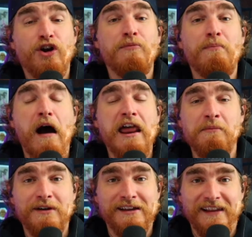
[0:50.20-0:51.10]
Kellen
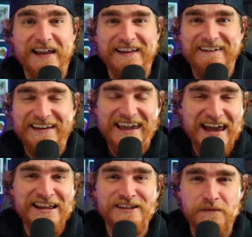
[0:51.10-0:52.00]
Mond
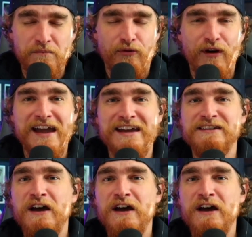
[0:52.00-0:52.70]
getting some praise